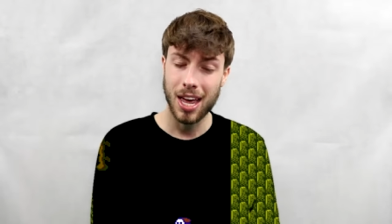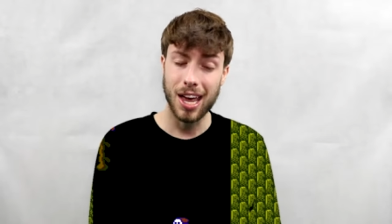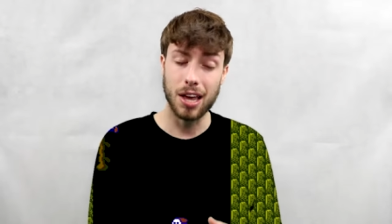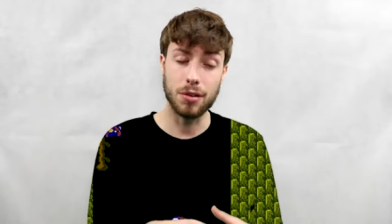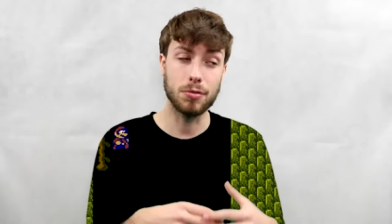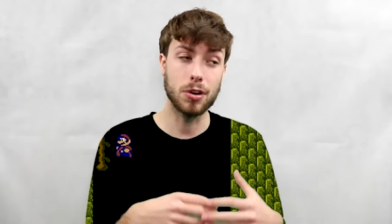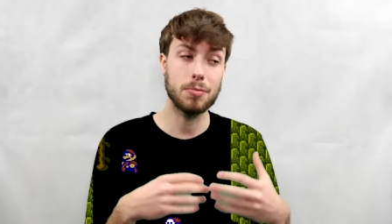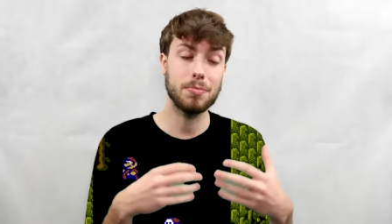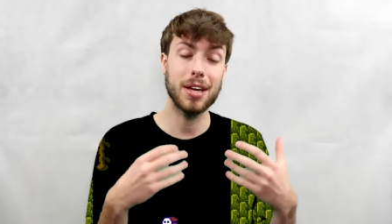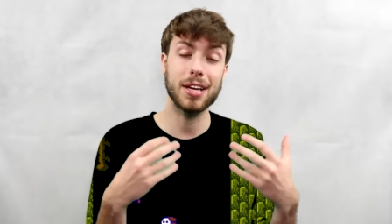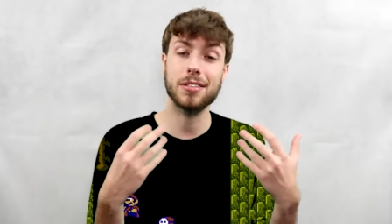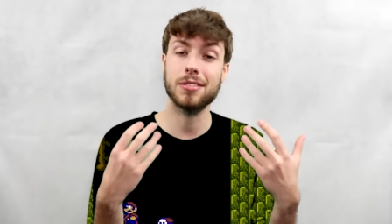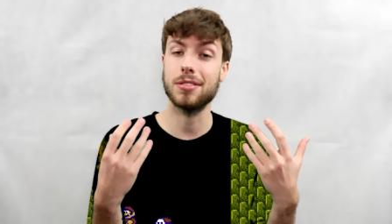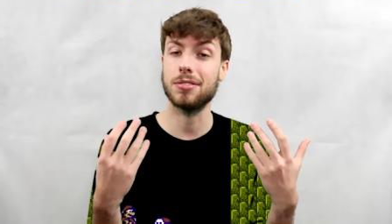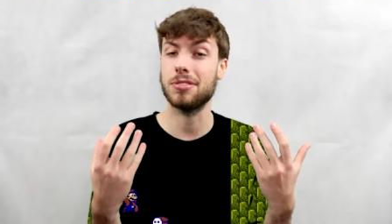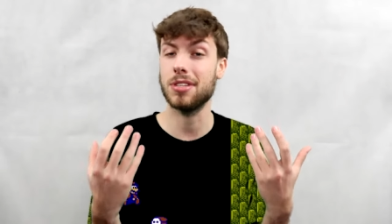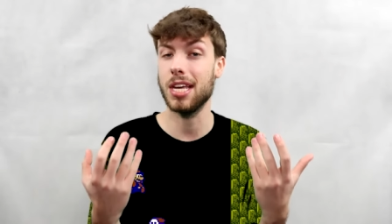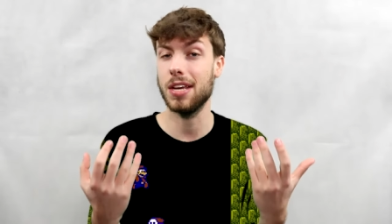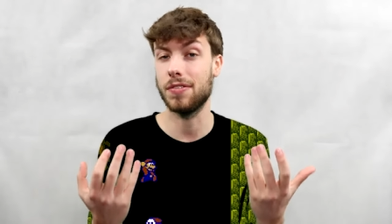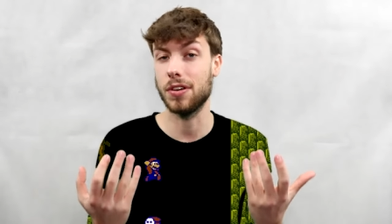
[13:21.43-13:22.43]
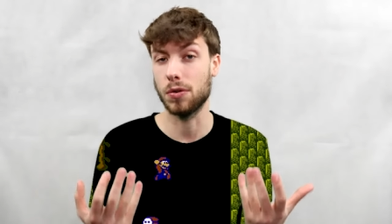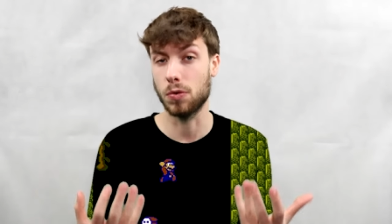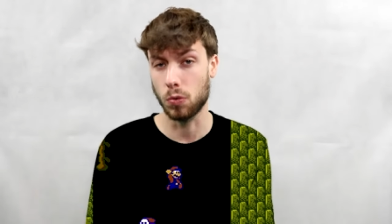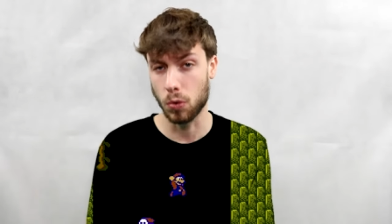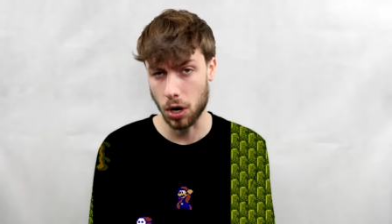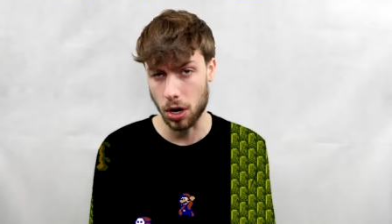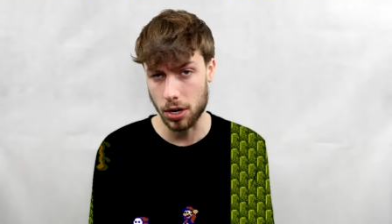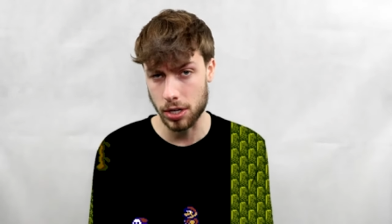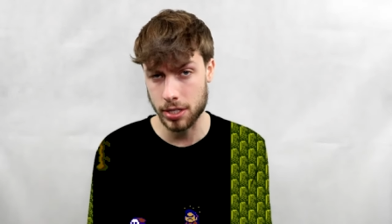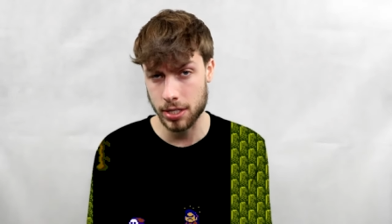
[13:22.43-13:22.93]
And what makes this even
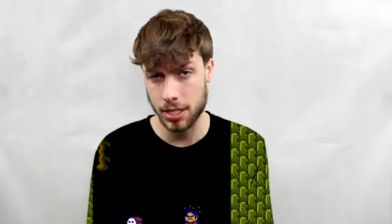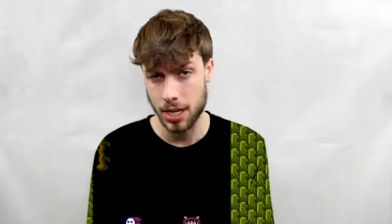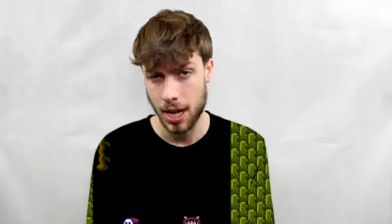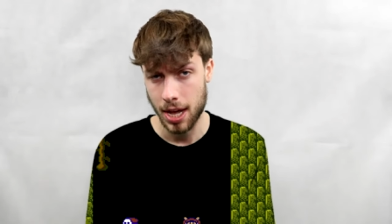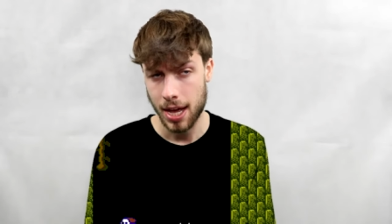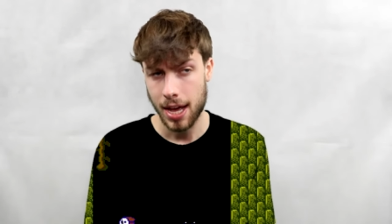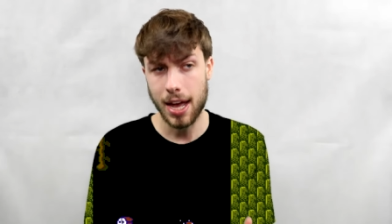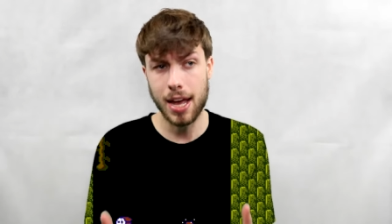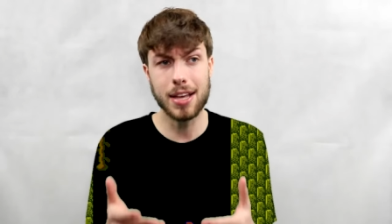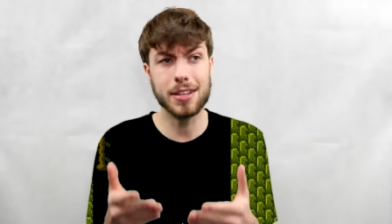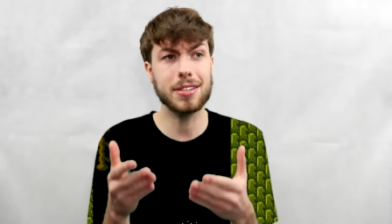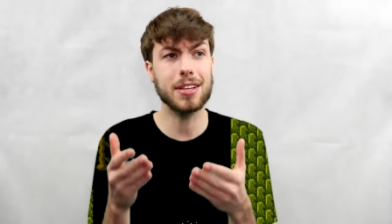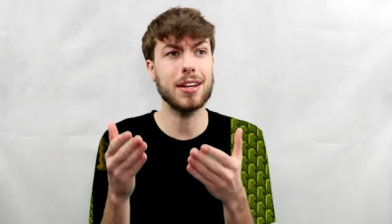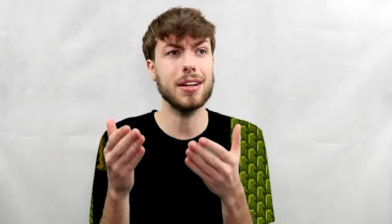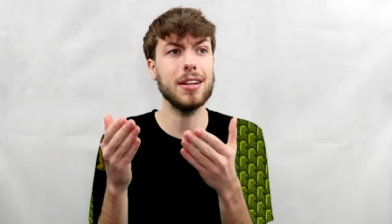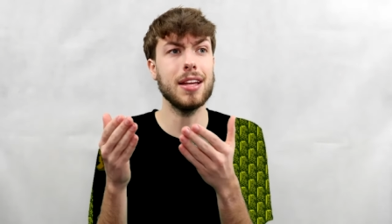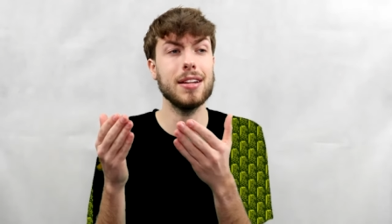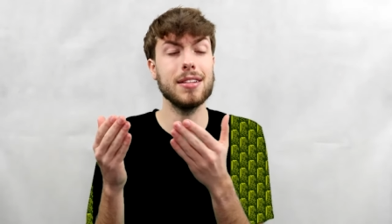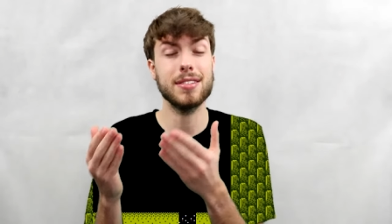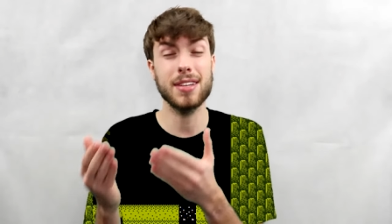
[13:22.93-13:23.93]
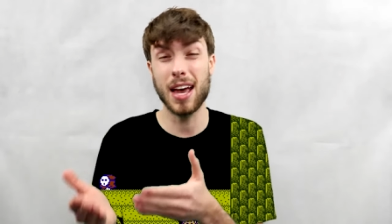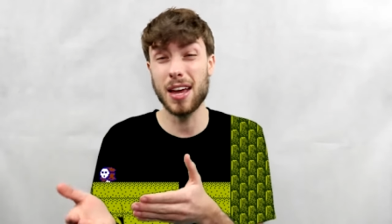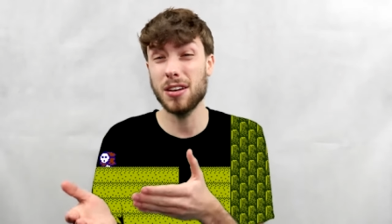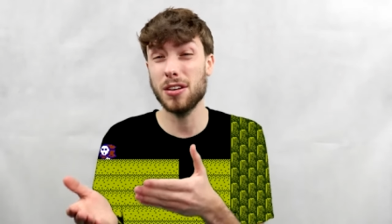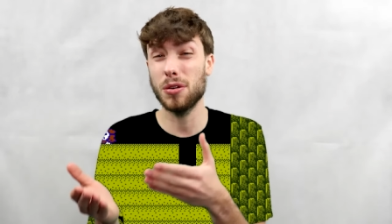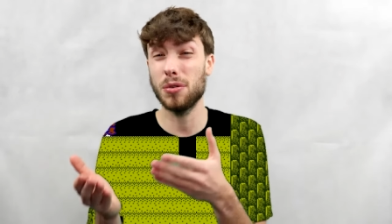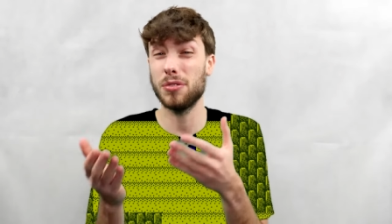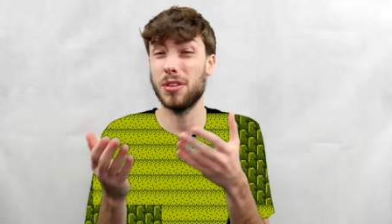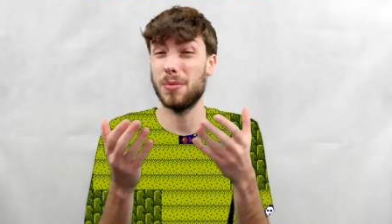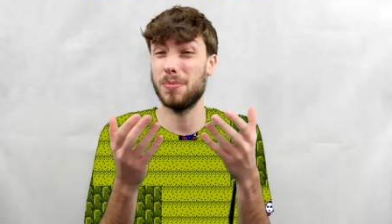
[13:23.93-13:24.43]
worse is
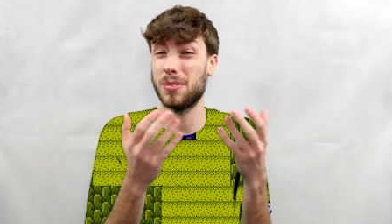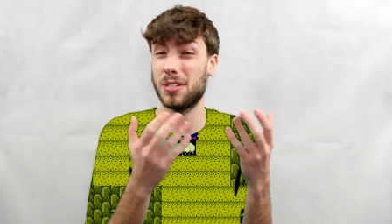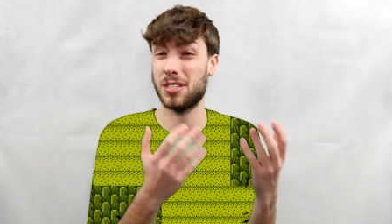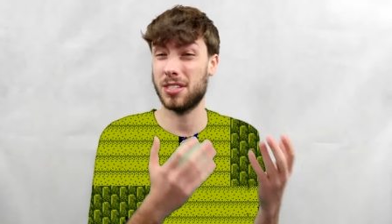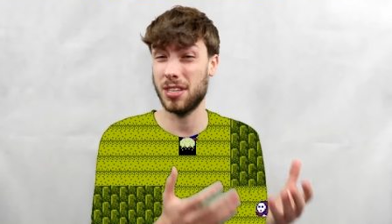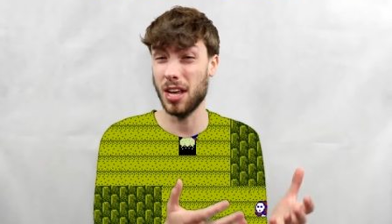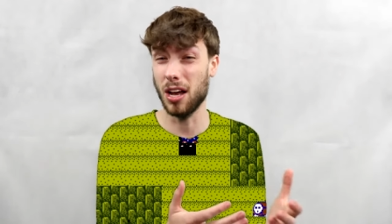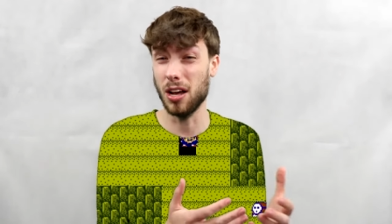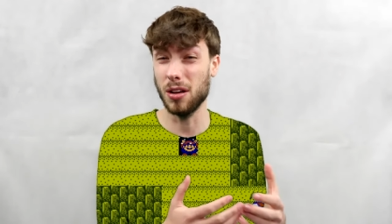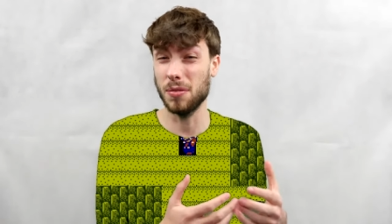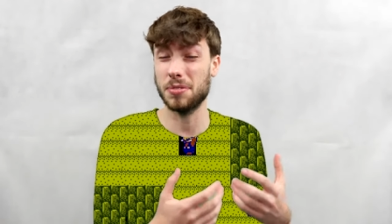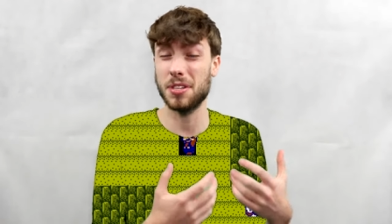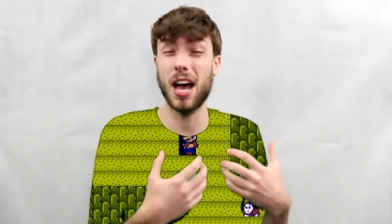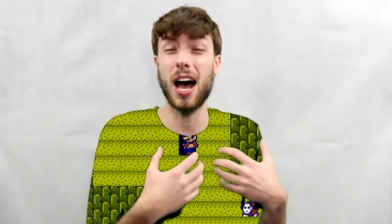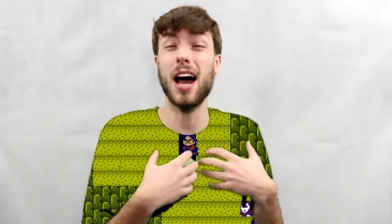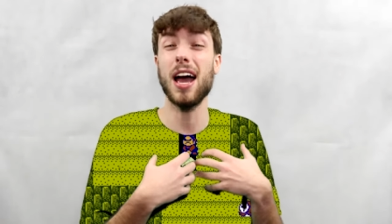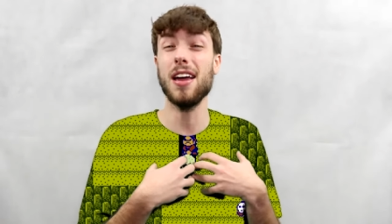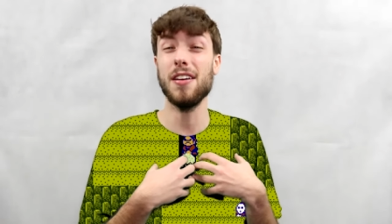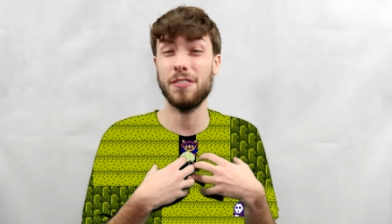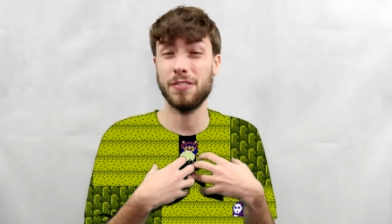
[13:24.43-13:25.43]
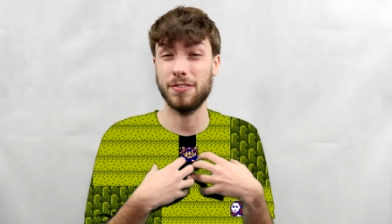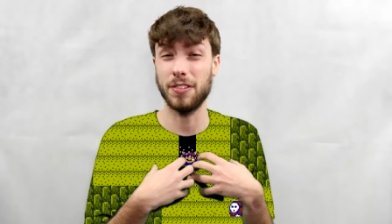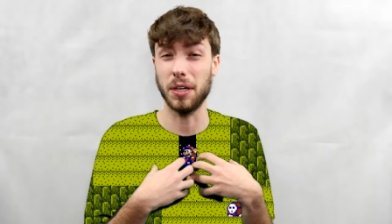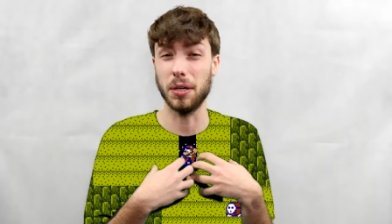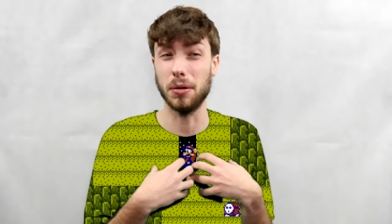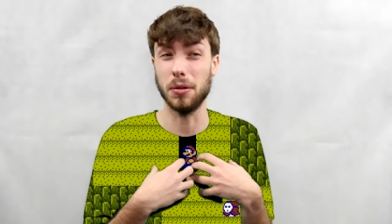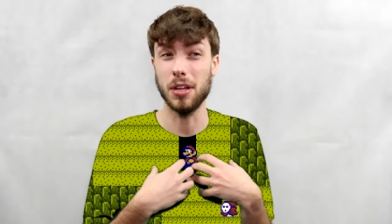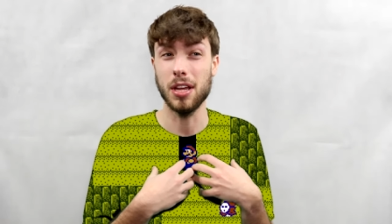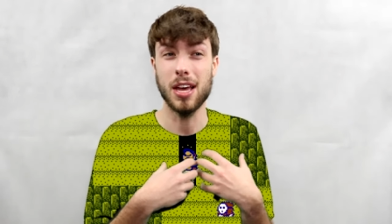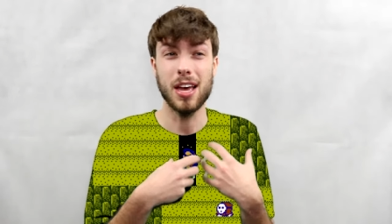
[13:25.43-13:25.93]
Nintendo themselves, I
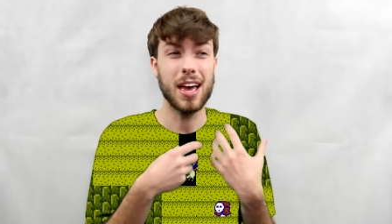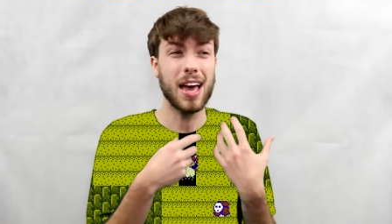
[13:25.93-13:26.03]
feel,